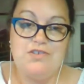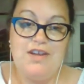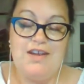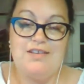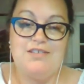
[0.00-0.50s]

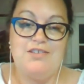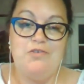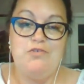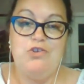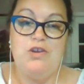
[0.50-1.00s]
and
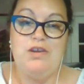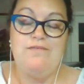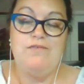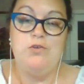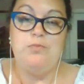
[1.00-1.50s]
so
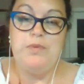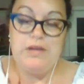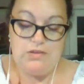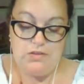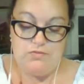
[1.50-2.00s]
if you pick
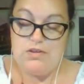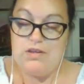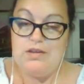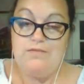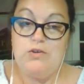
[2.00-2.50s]

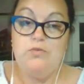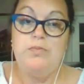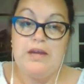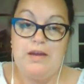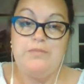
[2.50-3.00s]

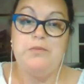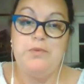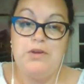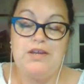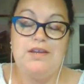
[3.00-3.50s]
up the
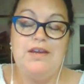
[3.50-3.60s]
book